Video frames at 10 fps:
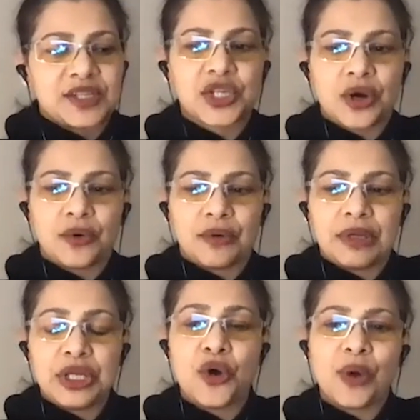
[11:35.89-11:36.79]
So,
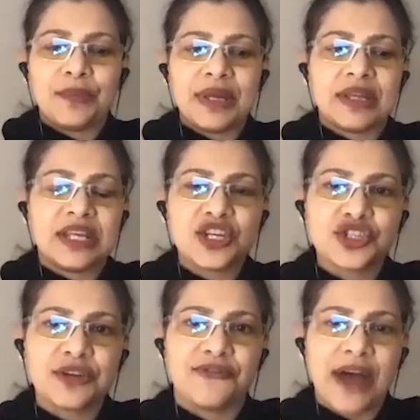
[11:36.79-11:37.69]
you know, when we
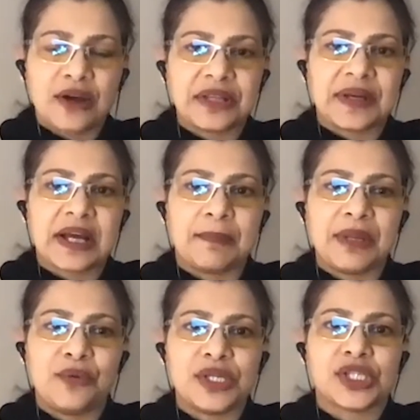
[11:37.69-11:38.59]
initially founded the
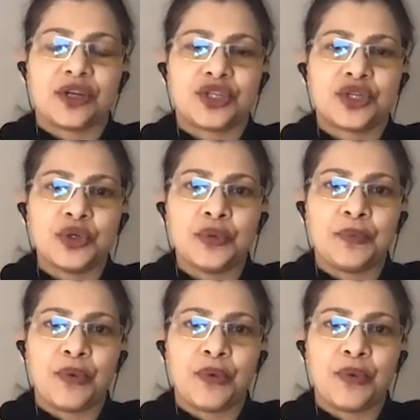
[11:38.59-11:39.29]
company, we saw two,